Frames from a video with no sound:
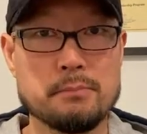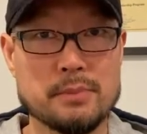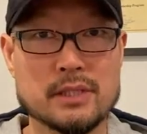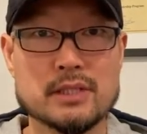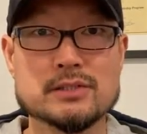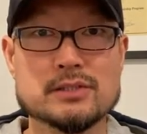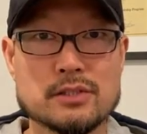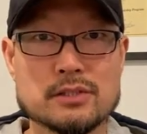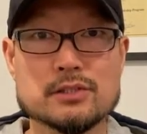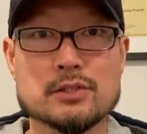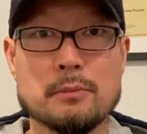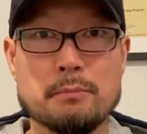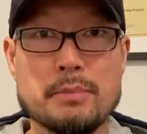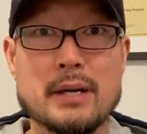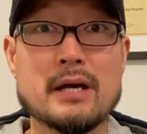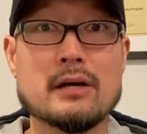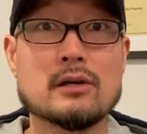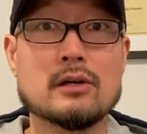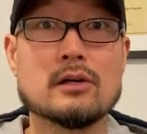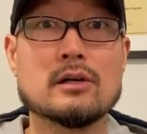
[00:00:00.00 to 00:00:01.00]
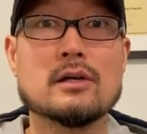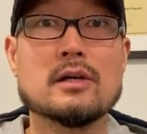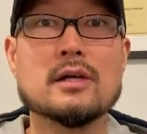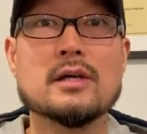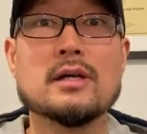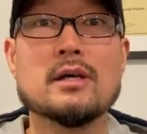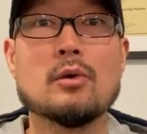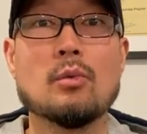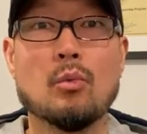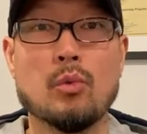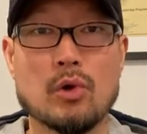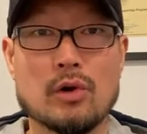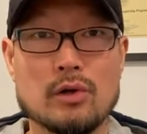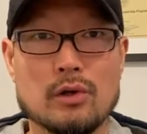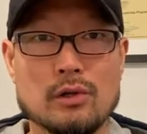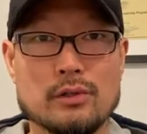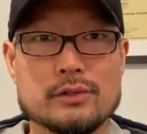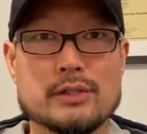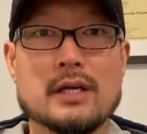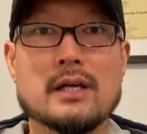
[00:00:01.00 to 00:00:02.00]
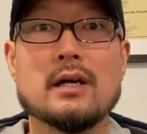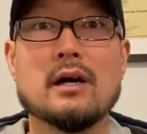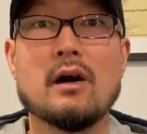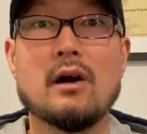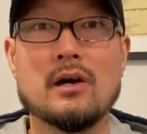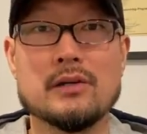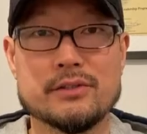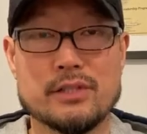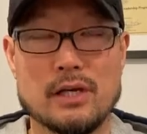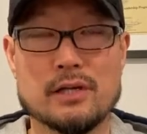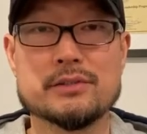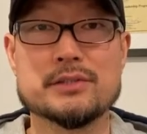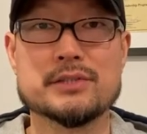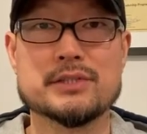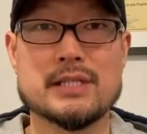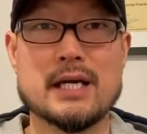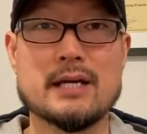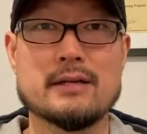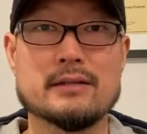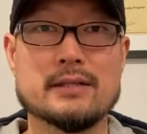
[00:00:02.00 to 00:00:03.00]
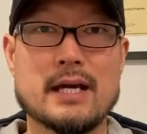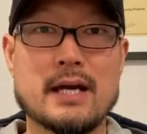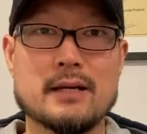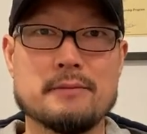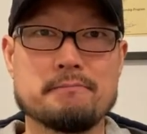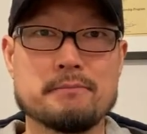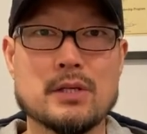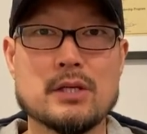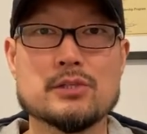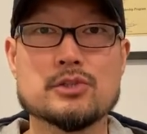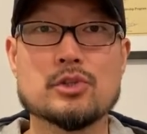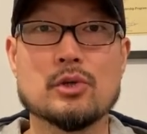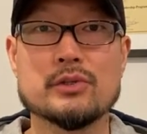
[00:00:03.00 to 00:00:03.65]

because there's a better world on the other side of that.